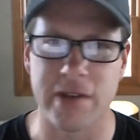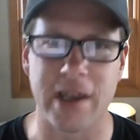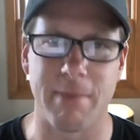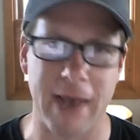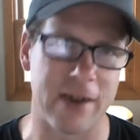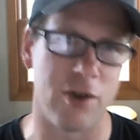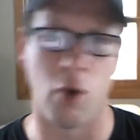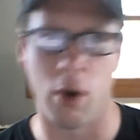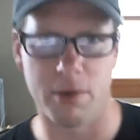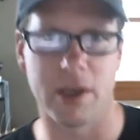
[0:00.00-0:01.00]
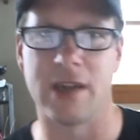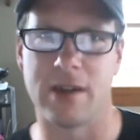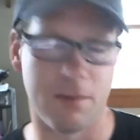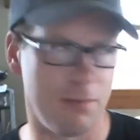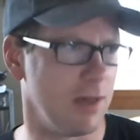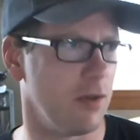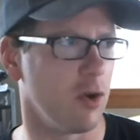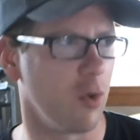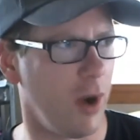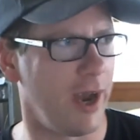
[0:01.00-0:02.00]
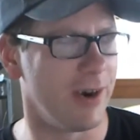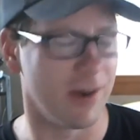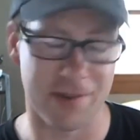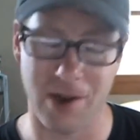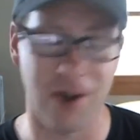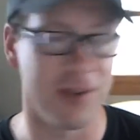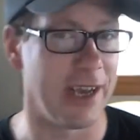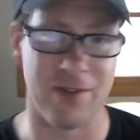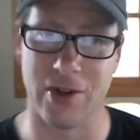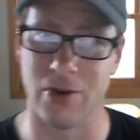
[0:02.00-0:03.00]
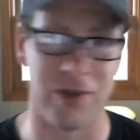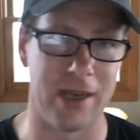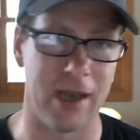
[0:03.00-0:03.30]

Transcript: get back to normal, get to be a little quieter, because all day, literally,